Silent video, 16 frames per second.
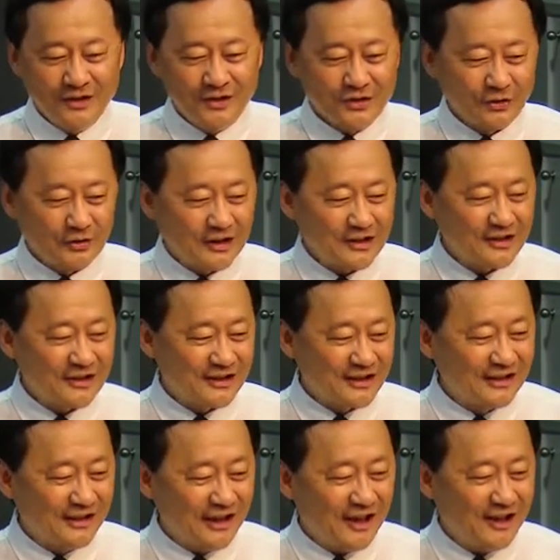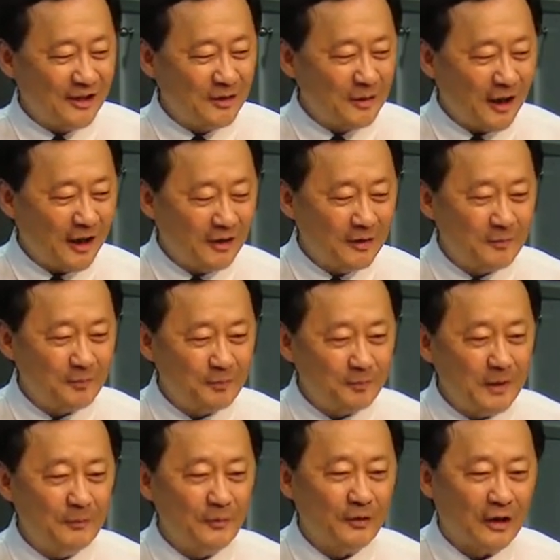So this is how
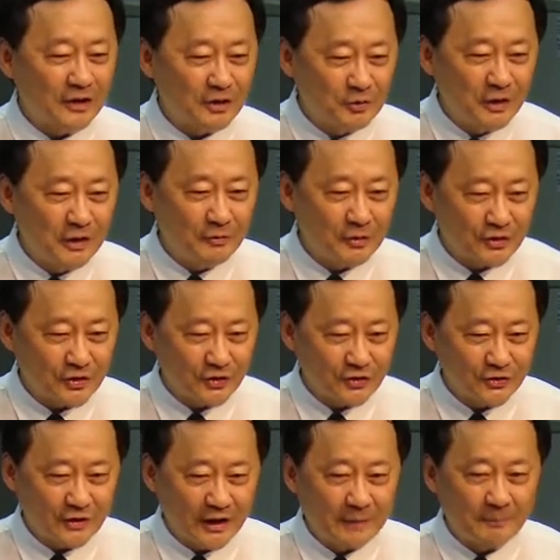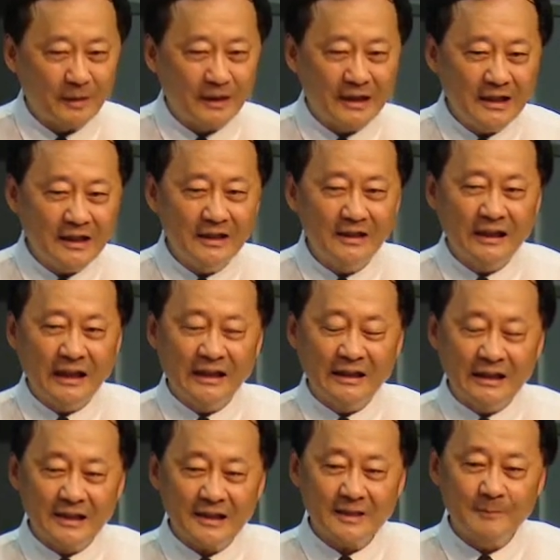people are doing research today. But here in
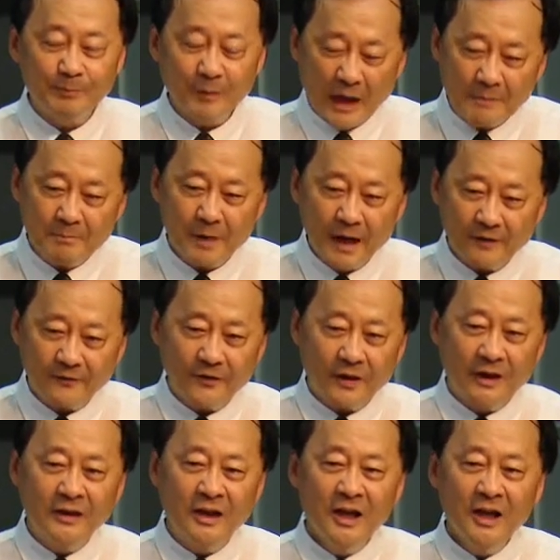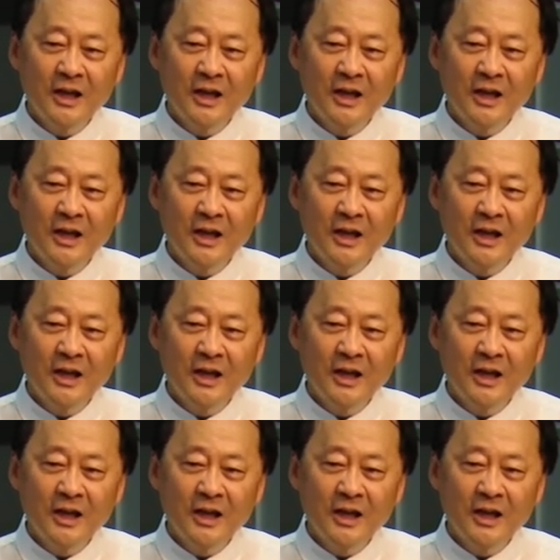this impact fund,